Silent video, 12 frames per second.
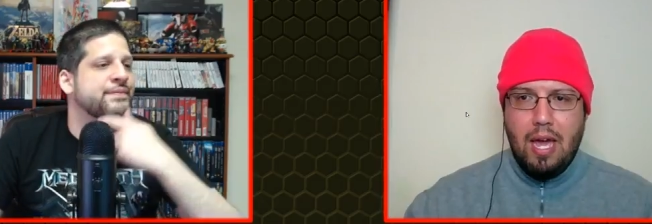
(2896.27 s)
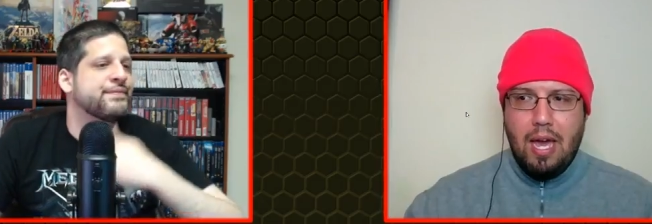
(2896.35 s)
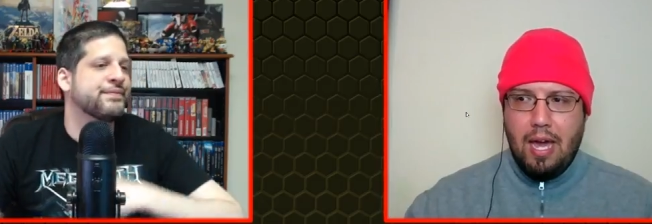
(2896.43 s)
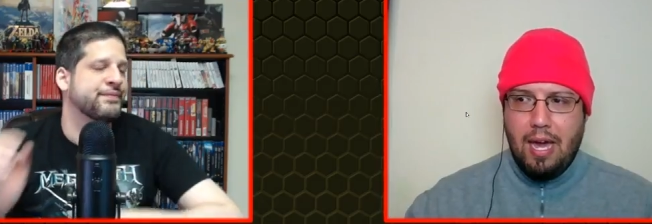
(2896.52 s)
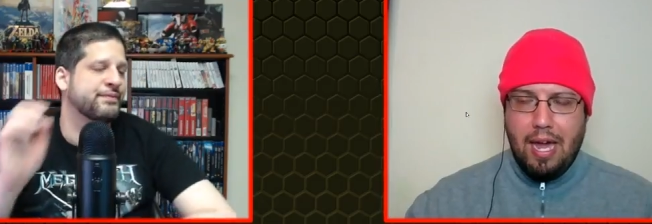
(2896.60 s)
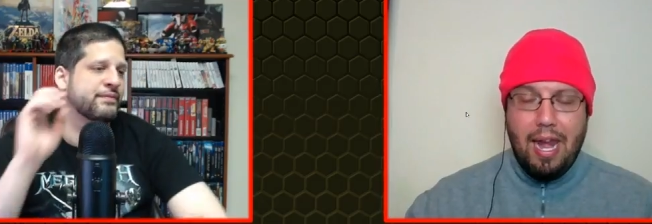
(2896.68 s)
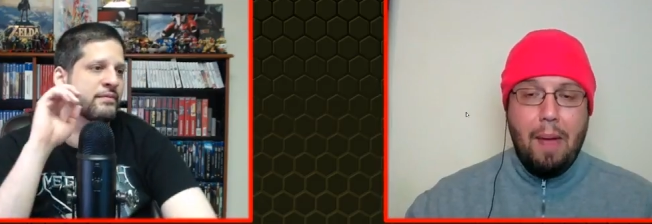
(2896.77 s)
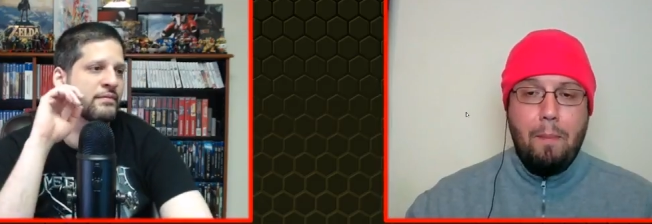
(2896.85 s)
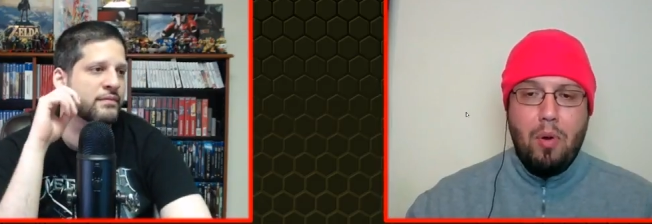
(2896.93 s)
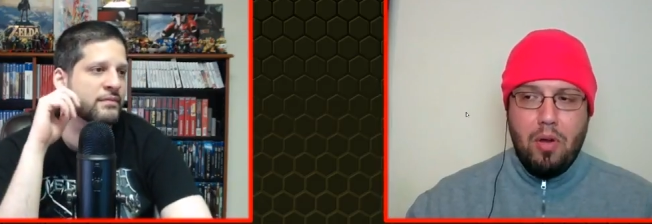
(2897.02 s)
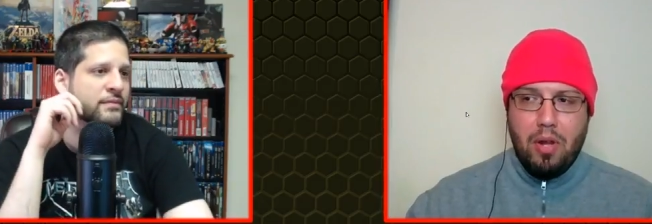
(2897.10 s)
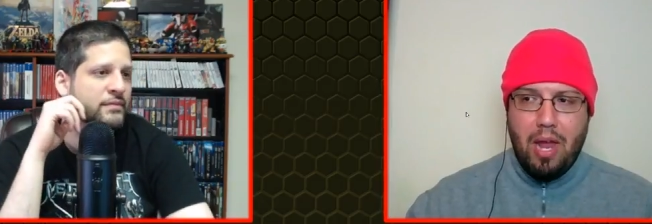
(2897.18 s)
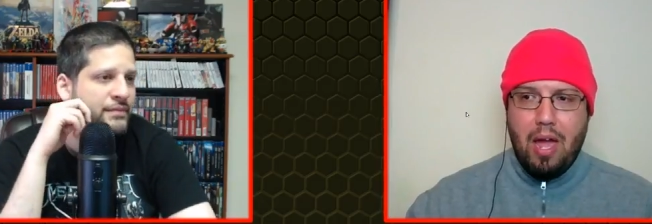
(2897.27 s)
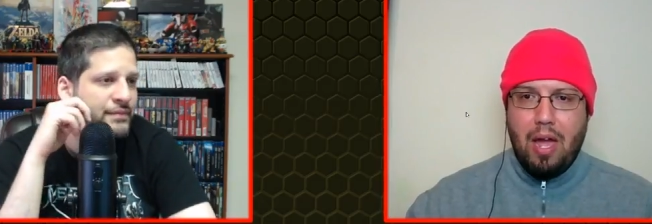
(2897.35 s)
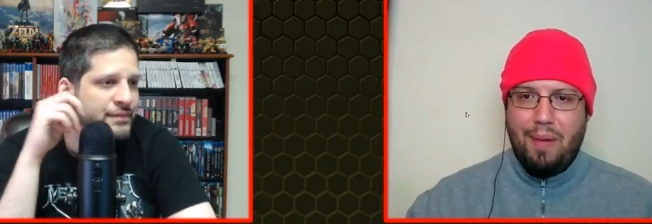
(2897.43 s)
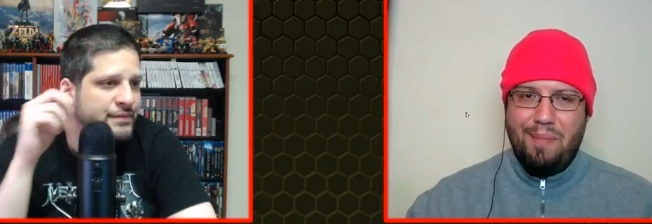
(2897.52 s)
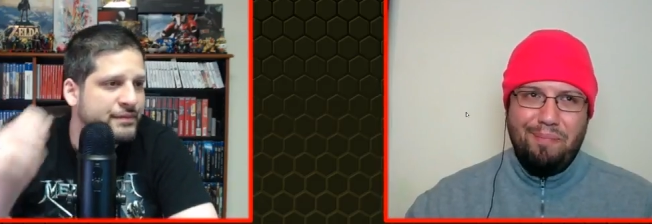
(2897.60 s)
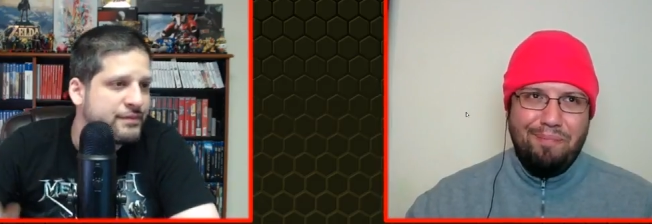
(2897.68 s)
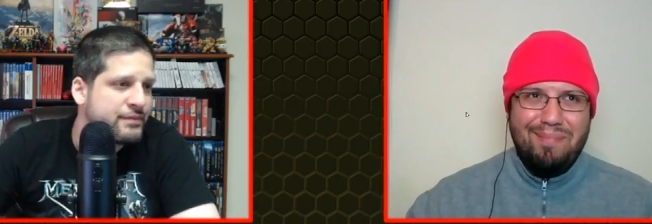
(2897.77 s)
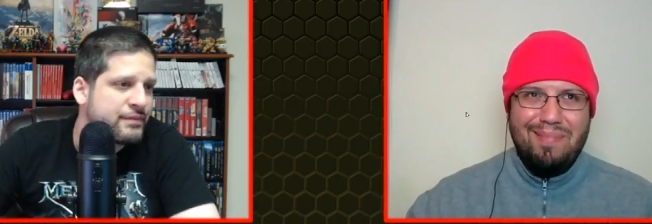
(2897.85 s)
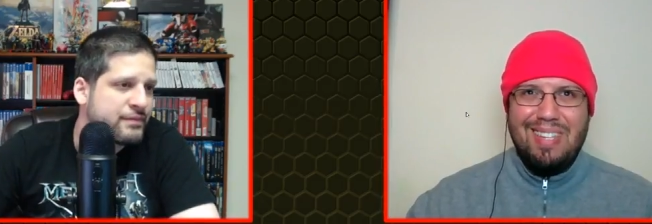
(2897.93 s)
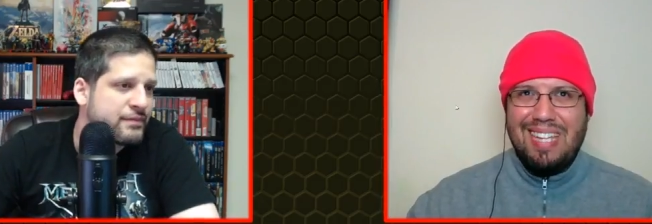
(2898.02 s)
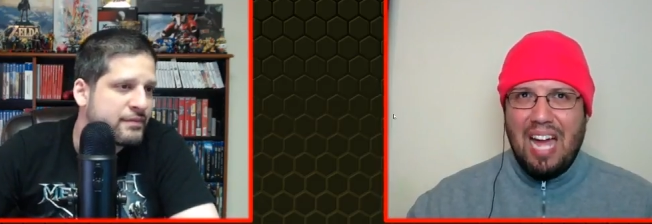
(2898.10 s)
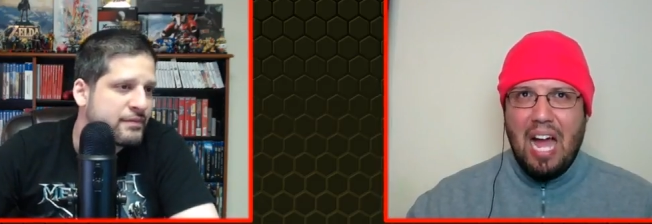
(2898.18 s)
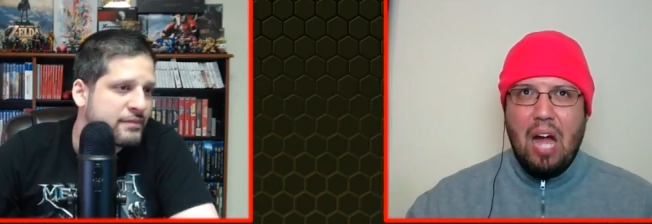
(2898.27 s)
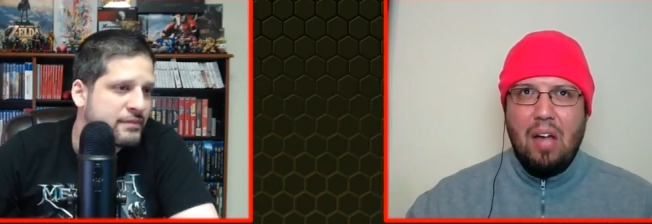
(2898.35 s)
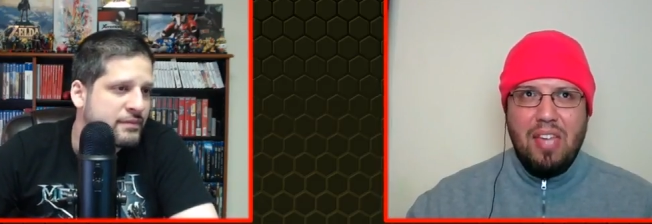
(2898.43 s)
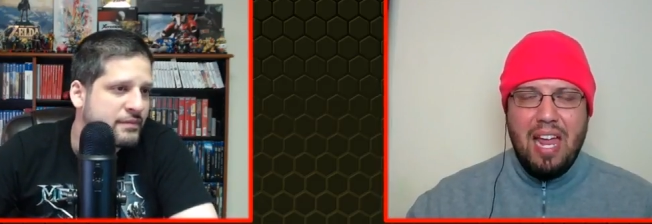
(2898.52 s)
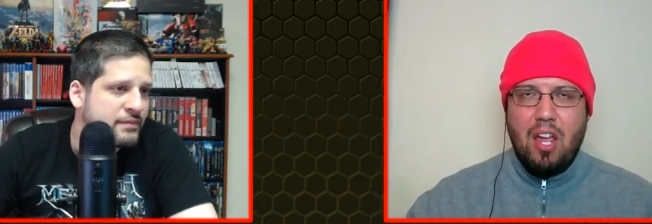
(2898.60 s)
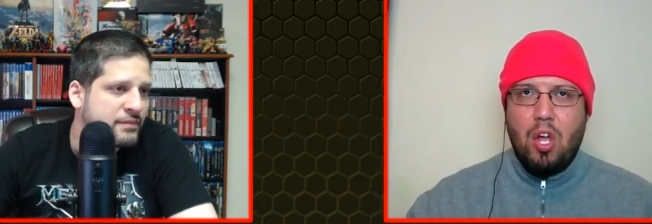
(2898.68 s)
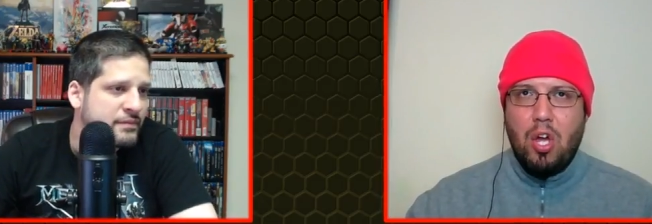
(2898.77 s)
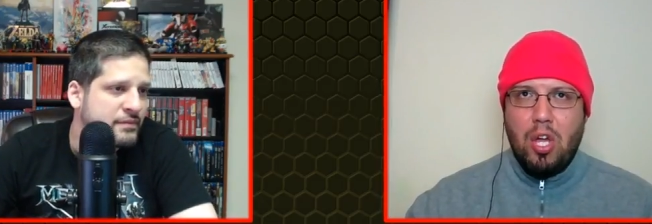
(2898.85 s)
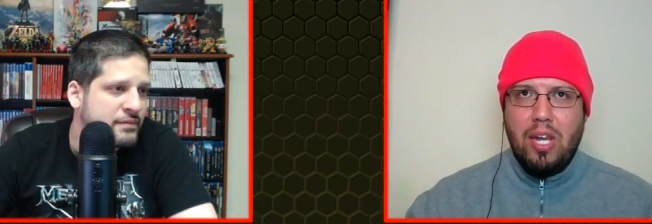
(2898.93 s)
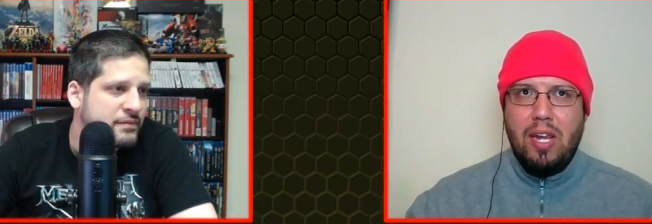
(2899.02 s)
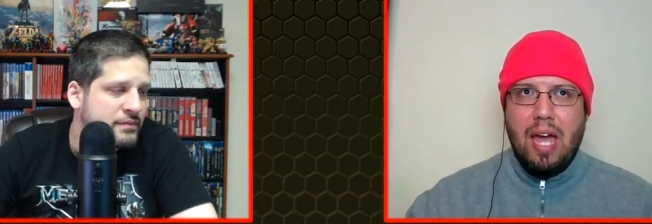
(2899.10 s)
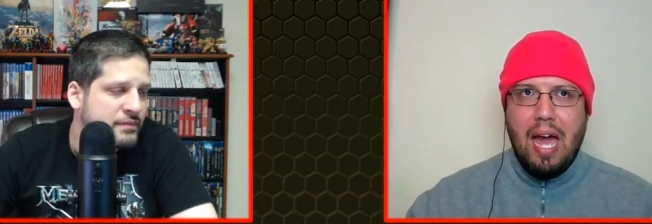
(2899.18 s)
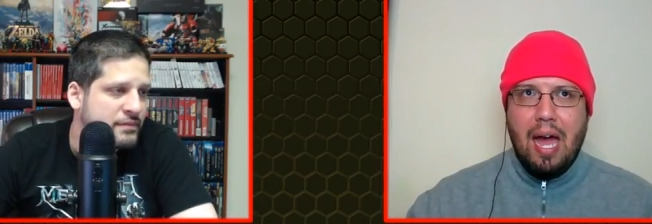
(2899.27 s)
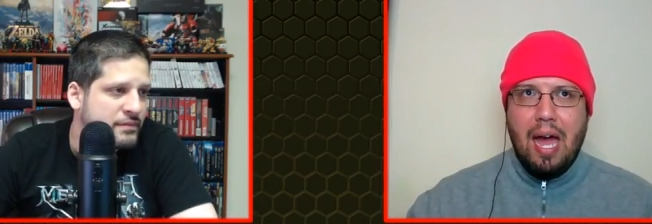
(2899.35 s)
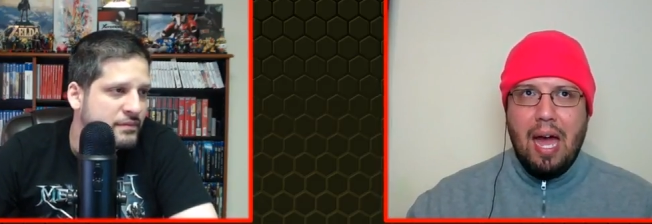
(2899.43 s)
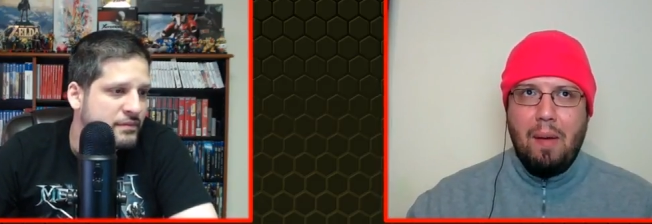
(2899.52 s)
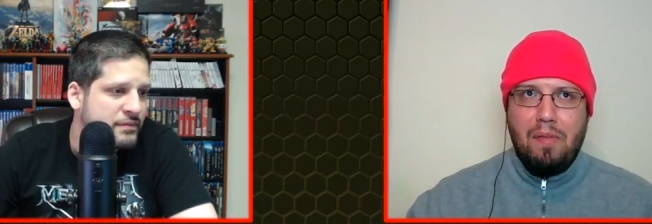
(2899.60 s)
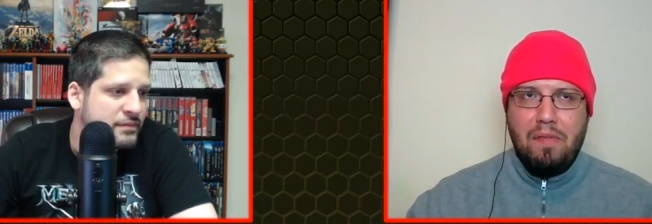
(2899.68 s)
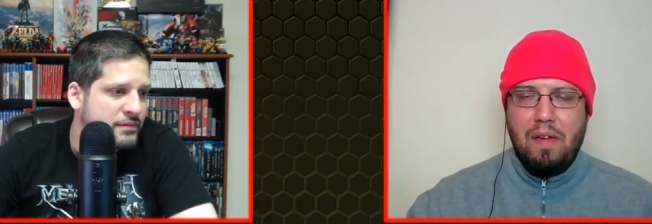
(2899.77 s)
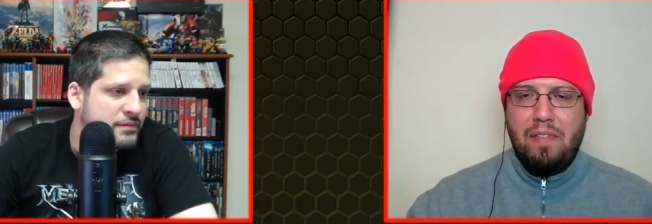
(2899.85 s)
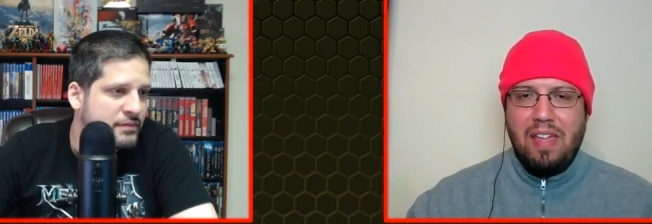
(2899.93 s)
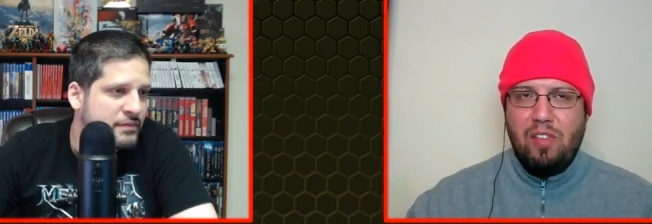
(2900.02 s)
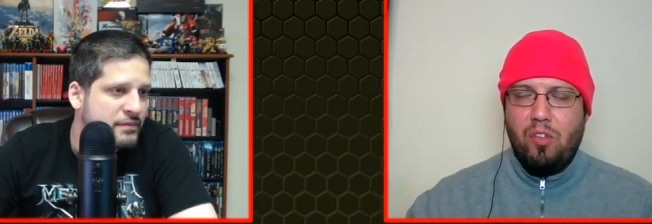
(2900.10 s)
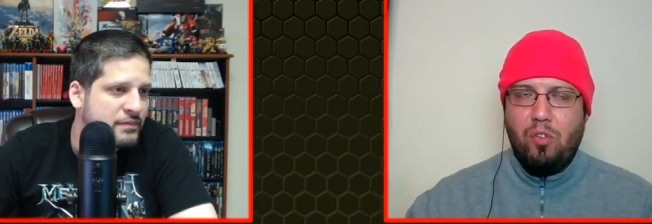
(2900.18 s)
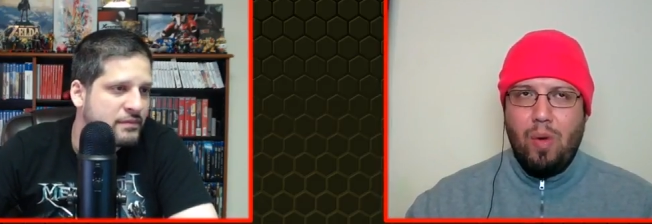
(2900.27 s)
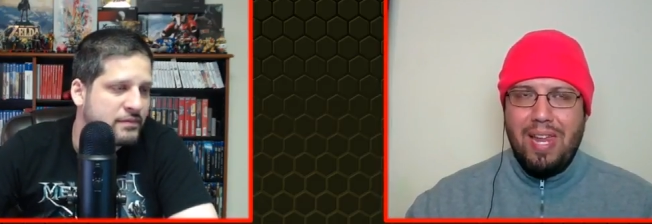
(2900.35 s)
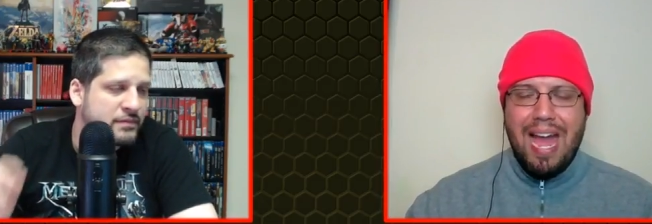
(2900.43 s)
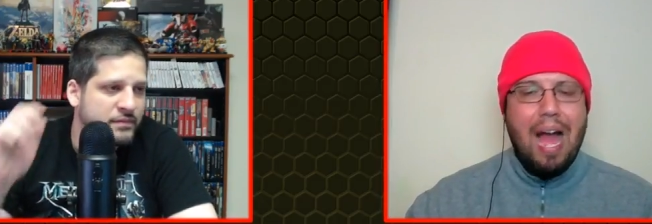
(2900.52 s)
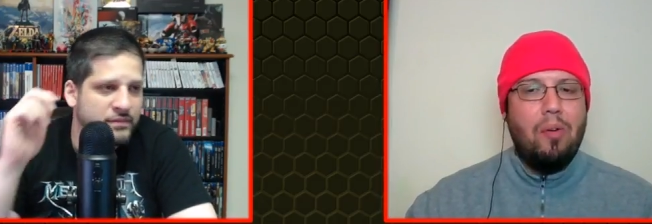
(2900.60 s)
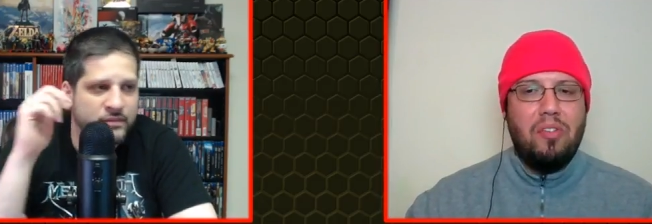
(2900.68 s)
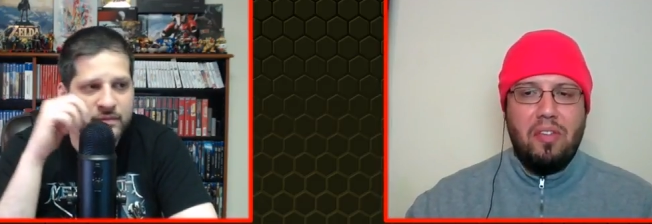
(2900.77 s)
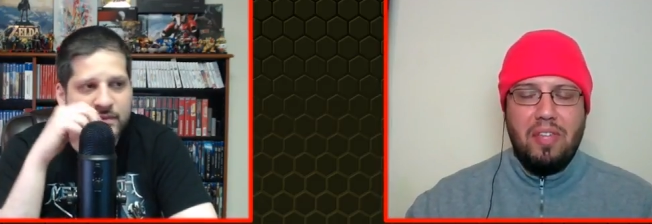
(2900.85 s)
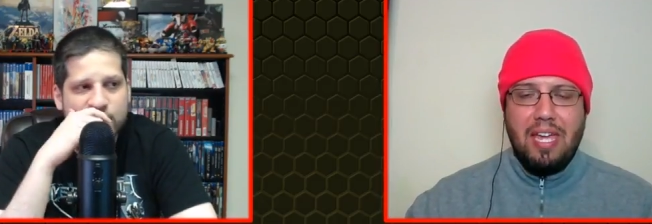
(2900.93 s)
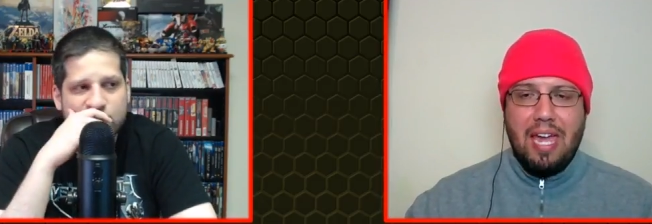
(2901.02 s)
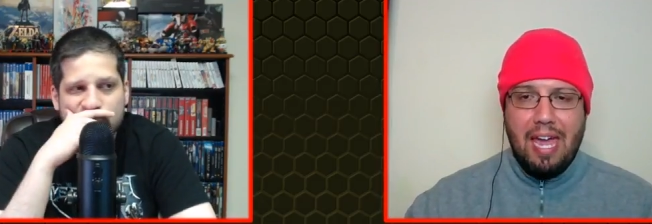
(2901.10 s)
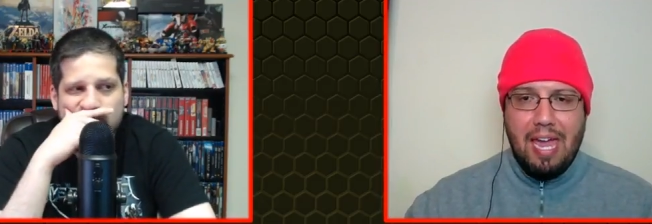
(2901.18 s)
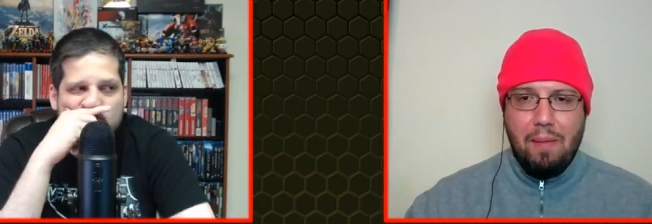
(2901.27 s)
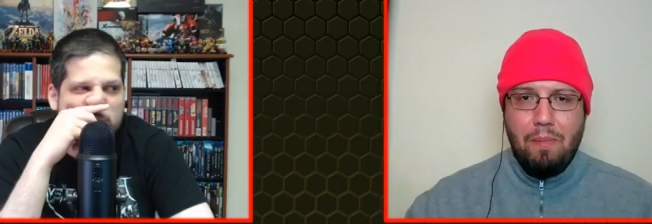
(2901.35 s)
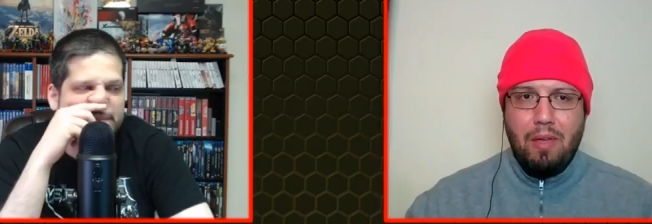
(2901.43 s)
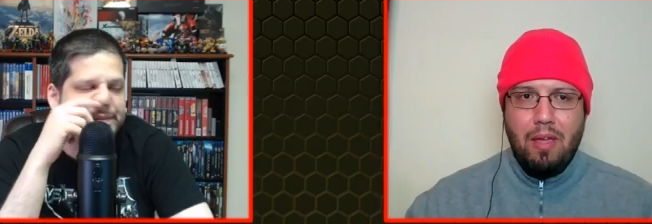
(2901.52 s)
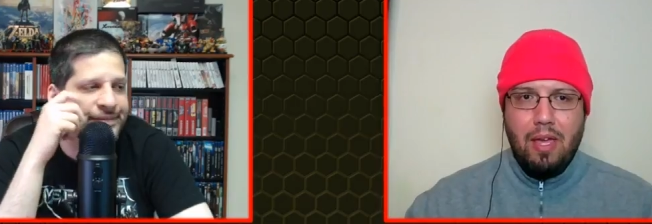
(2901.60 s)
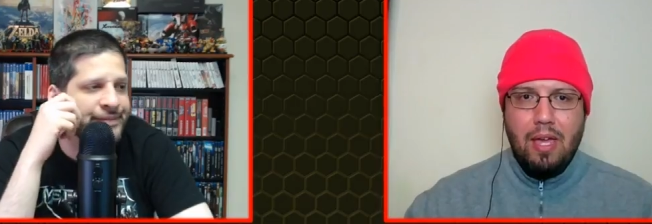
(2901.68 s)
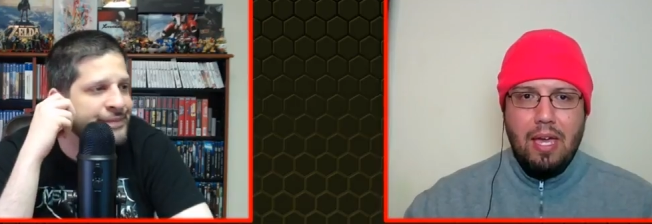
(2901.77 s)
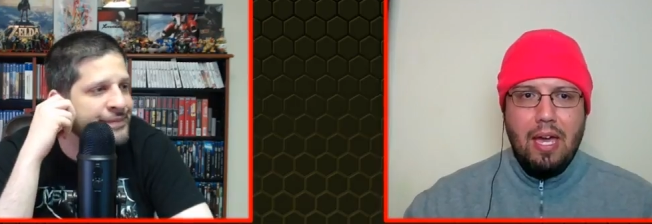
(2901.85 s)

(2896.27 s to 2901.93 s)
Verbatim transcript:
Speaker 1: And I put I'll say a good 15 to 20 hours on the game.